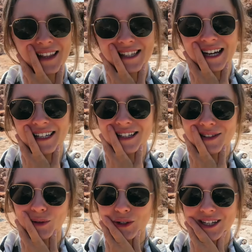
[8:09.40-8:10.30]
the sand is
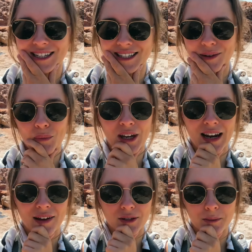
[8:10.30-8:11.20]
gorgeous, and we're gonna
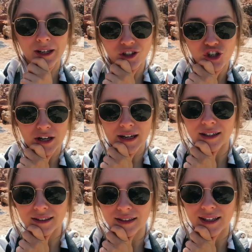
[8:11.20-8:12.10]
have some lunch here,
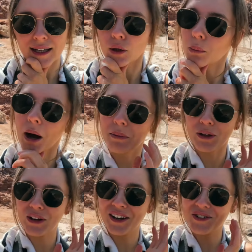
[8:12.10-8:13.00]
like a little
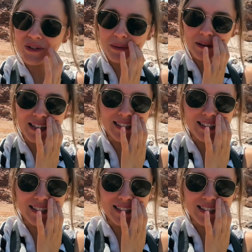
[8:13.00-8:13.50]
barbecue lunch on the beach.